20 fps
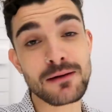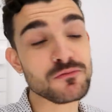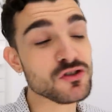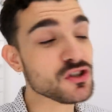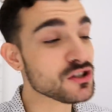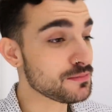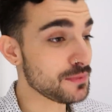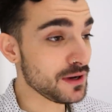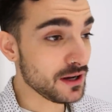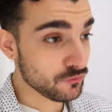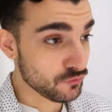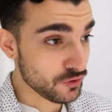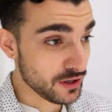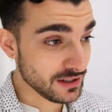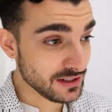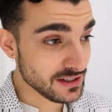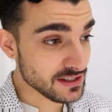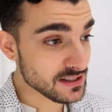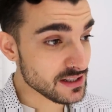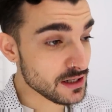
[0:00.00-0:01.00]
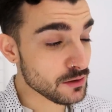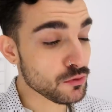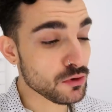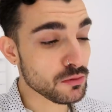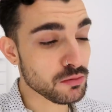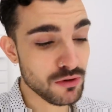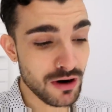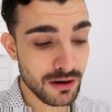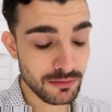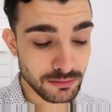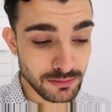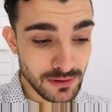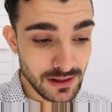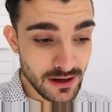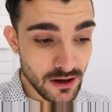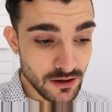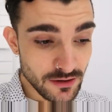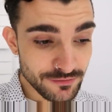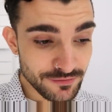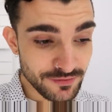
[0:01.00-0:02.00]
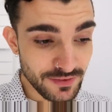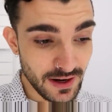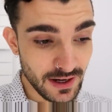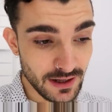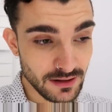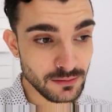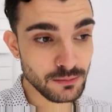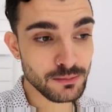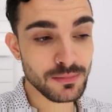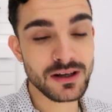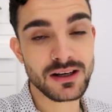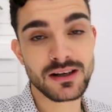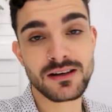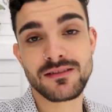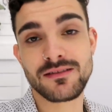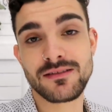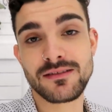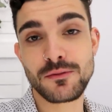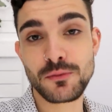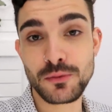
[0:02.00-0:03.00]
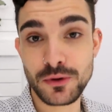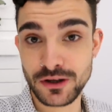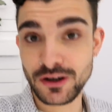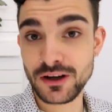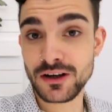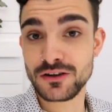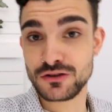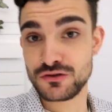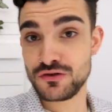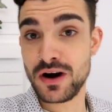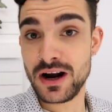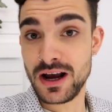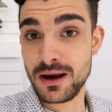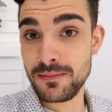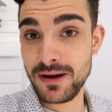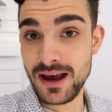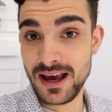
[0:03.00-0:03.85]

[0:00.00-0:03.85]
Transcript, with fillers: I'm just being realistic, we're probably gonna fail, but we're gonna try our